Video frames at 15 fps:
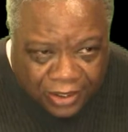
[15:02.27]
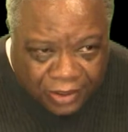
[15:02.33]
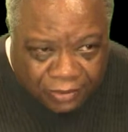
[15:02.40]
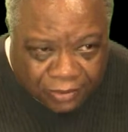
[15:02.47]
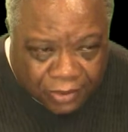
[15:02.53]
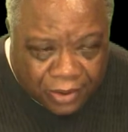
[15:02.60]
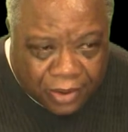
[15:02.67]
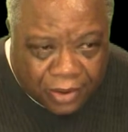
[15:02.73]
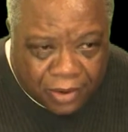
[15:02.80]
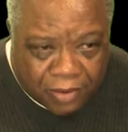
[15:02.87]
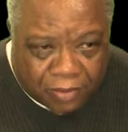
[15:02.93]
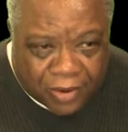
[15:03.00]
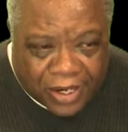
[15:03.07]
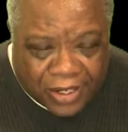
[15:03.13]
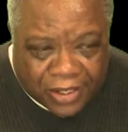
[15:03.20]
I'm
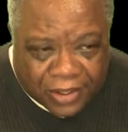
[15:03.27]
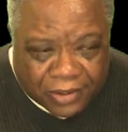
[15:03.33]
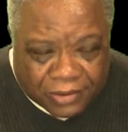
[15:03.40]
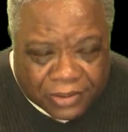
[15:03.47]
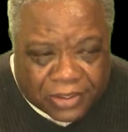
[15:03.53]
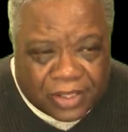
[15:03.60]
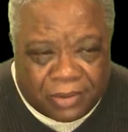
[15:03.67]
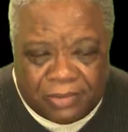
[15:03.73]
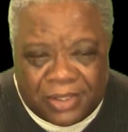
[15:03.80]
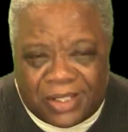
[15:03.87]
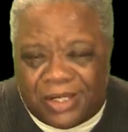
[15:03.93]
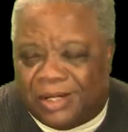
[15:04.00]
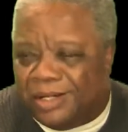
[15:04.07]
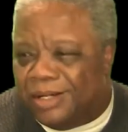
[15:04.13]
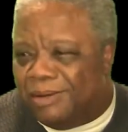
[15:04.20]
waiting on something to
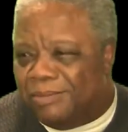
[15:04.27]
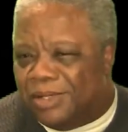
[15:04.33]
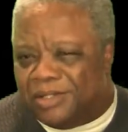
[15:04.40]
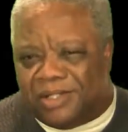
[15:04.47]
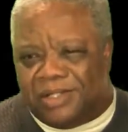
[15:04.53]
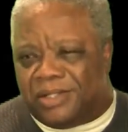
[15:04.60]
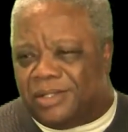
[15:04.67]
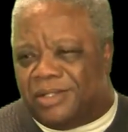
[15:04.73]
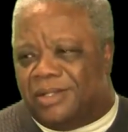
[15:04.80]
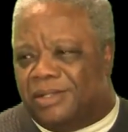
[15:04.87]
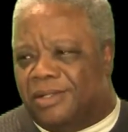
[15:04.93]
come, or just